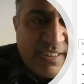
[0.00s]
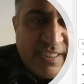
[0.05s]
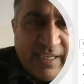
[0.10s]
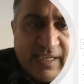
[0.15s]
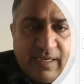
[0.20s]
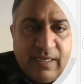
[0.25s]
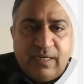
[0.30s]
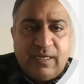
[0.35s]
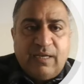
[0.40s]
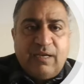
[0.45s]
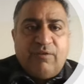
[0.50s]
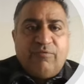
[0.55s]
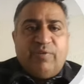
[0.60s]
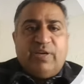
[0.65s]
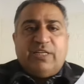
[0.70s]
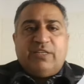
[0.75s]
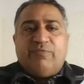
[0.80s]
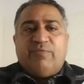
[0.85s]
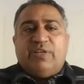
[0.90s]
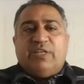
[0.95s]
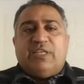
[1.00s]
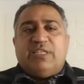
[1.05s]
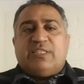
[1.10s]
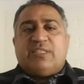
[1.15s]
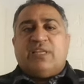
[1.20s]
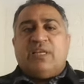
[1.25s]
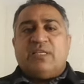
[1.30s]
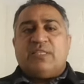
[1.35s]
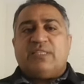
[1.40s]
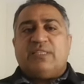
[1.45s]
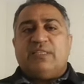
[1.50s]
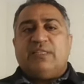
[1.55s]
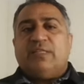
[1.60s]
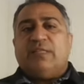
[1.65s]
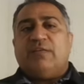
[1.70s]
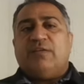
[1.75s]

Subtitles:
said we discussed